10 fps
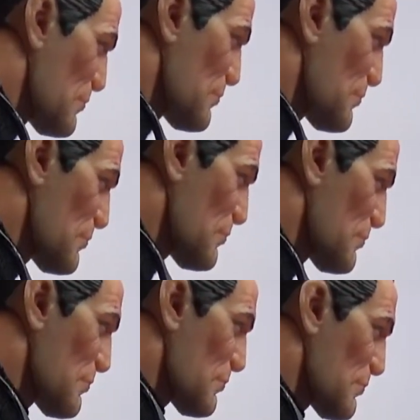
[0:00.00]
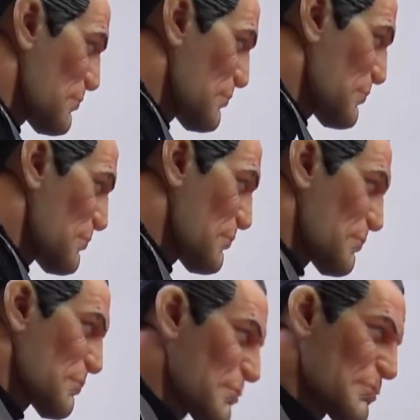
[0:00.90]
that to sit on the shoulders a bit
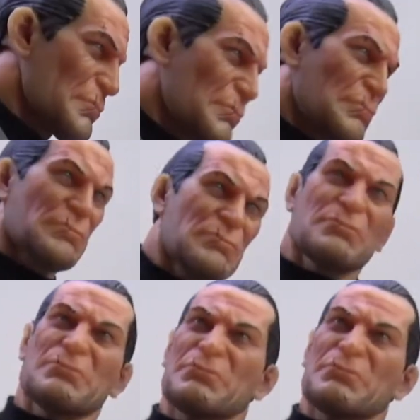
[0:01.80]
more comfortably,